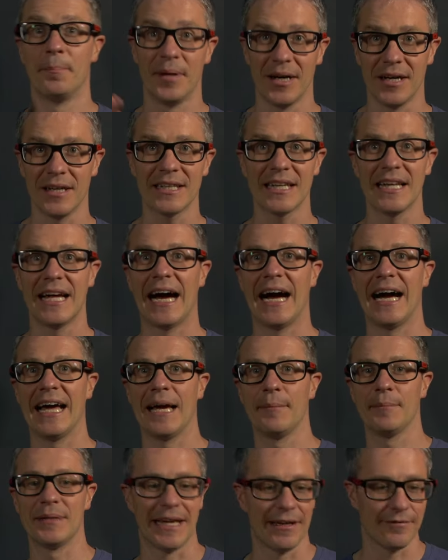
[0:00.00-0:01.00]
But I
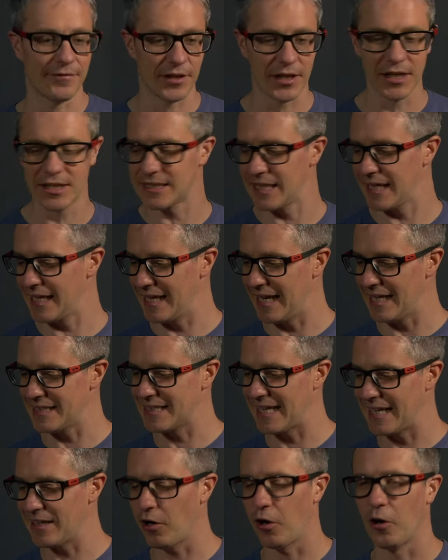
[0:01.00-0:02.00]
am diverting. Let's
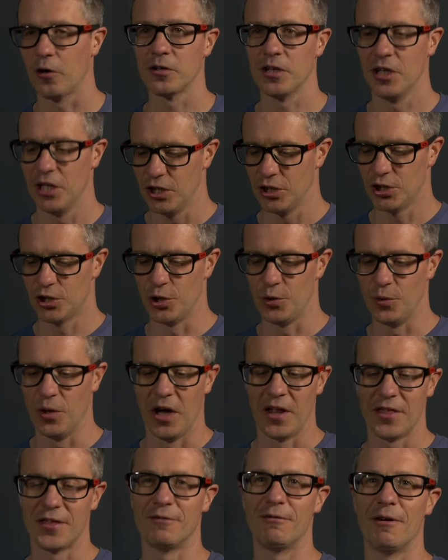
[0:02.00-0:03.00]
get on to
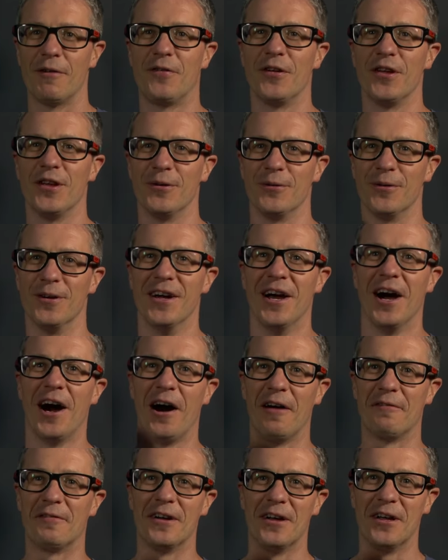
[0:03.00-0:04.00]
the review
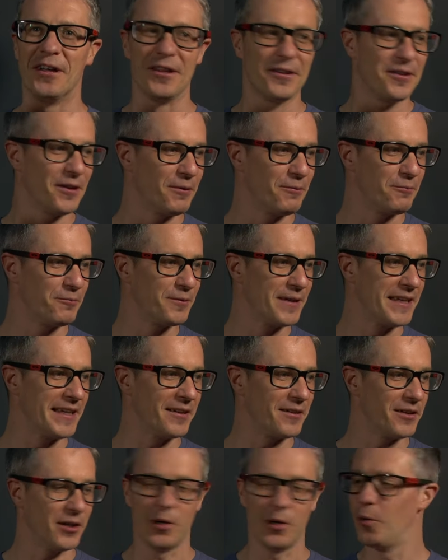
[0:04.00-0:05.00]
of the
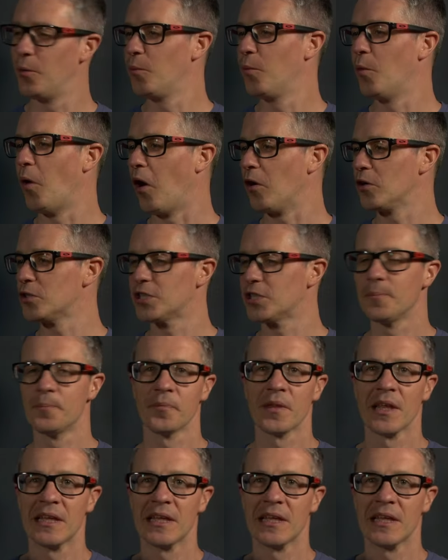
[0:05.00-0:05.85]
Real Watch.